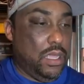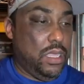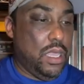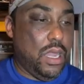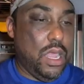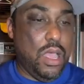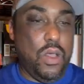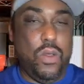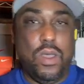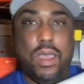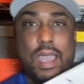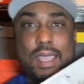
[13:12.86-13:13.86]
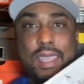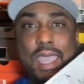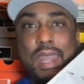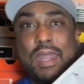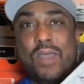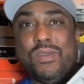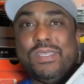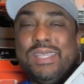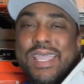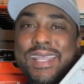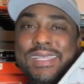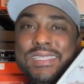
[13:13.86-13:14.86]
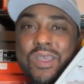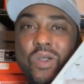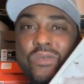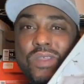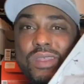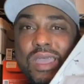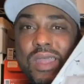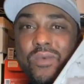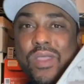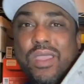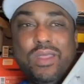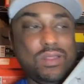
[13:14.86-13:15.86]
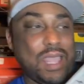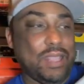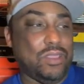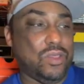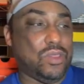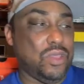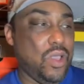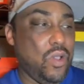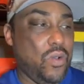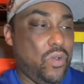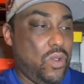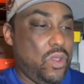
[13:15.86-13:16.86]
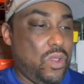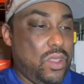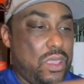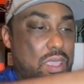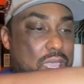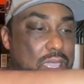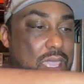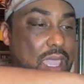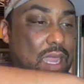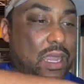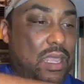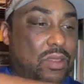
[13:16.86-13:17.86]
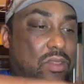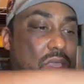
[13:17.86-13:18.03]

Again, it was just this is overdone. Where the shoe, again, is